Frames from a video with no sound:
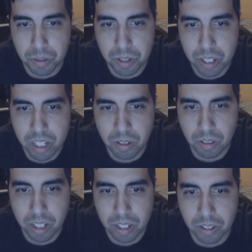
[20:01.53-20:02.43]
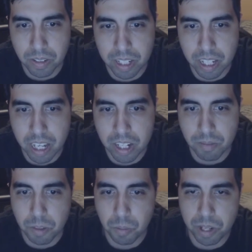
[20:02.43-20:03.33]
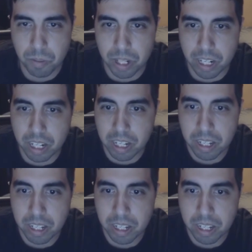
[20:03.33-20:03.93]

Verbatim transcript: to single hunter at the age of twenty-one.